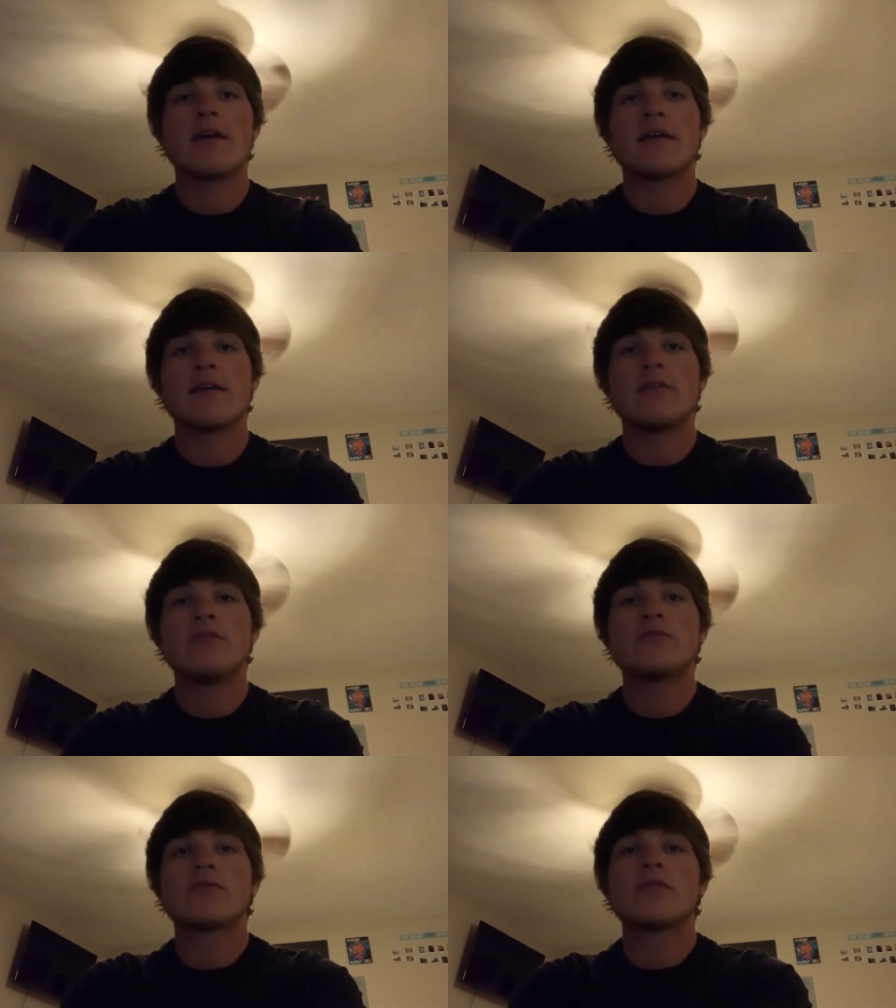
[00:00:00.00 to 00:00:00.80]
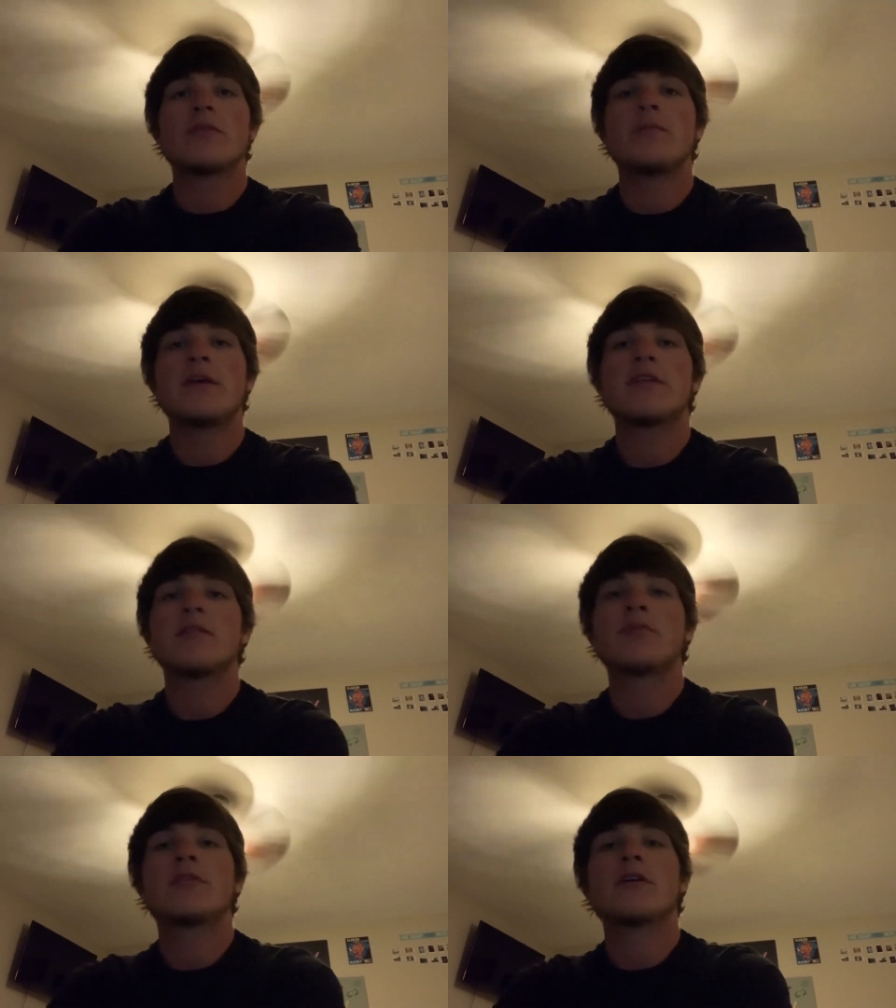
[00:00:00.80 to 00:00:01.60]
huge role in making
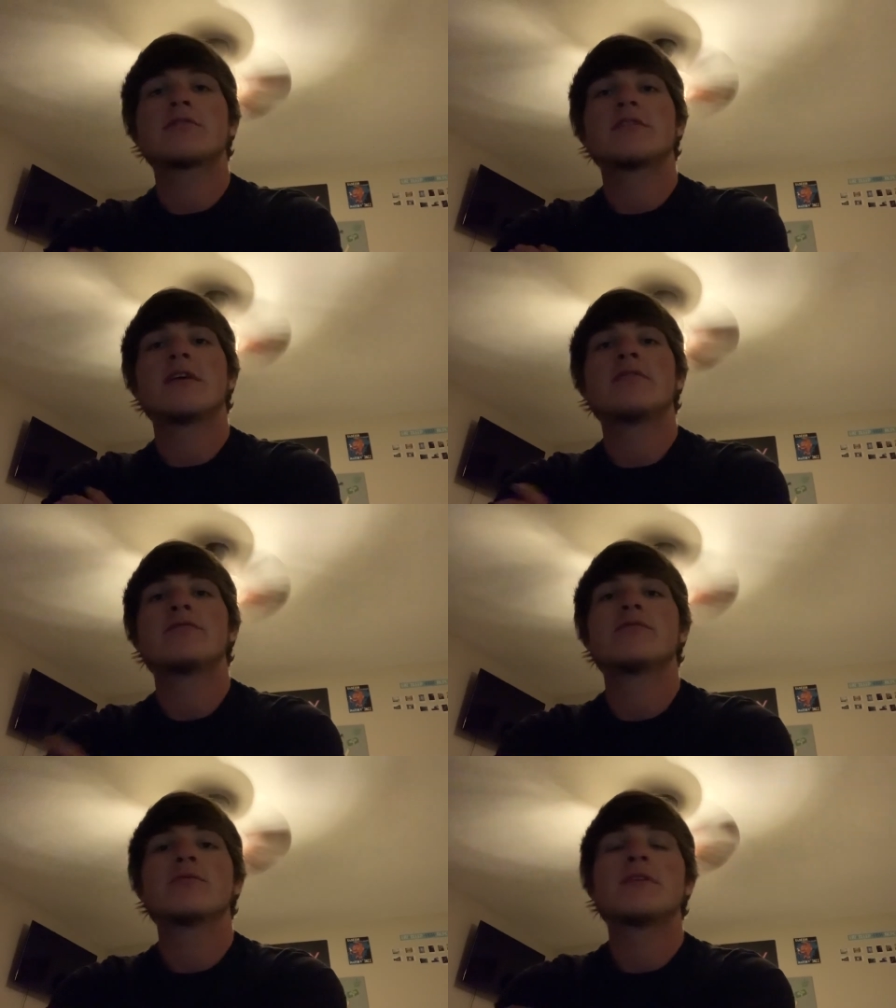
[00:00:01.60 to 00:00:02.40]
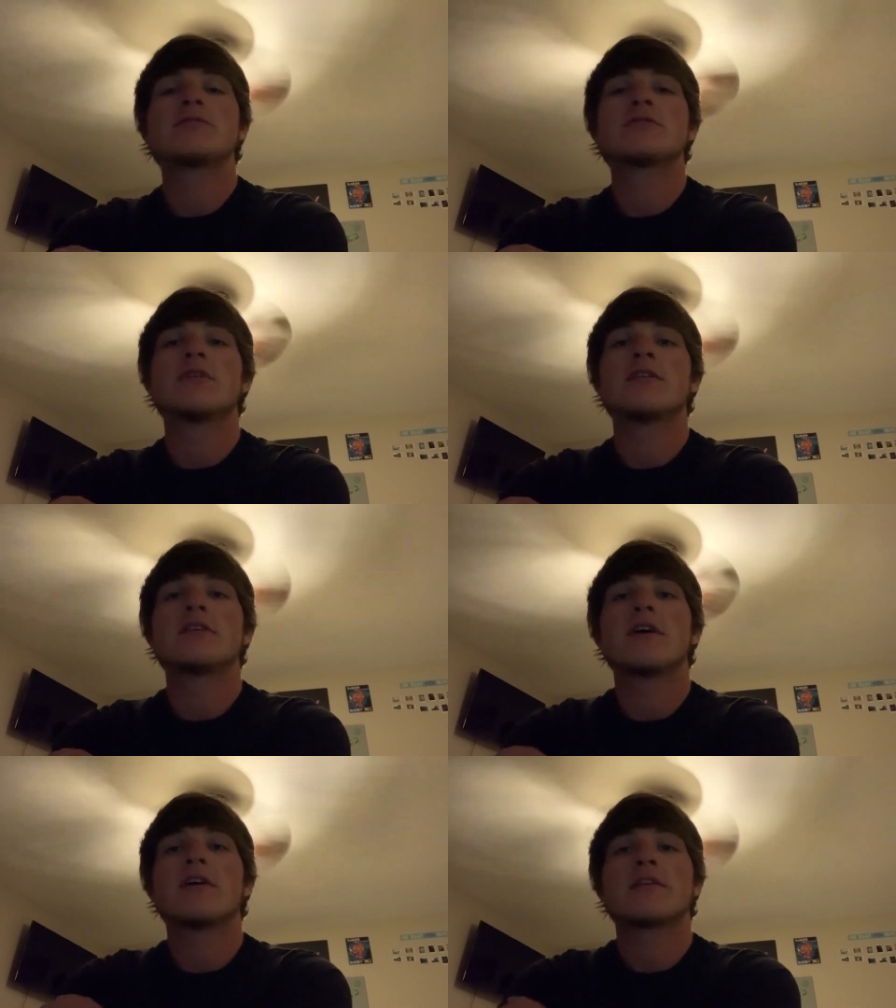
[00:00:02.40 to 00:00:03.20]
the production influential on
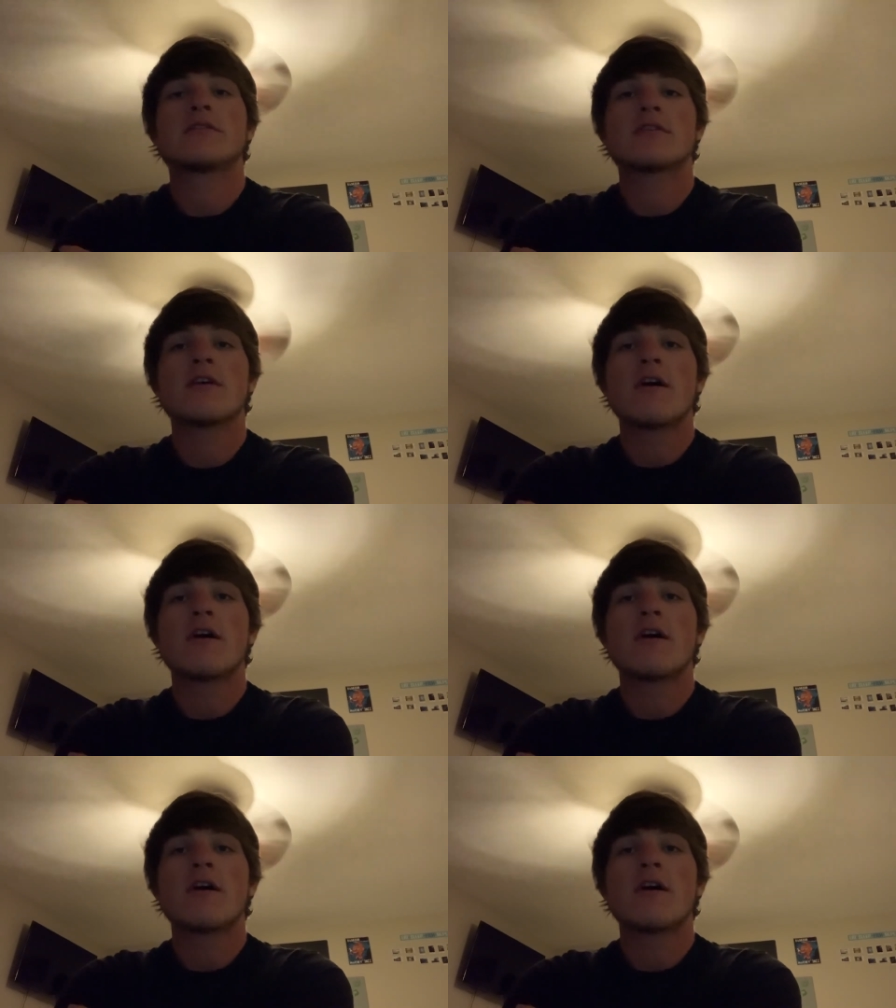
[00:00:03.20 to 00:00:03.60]
the audience.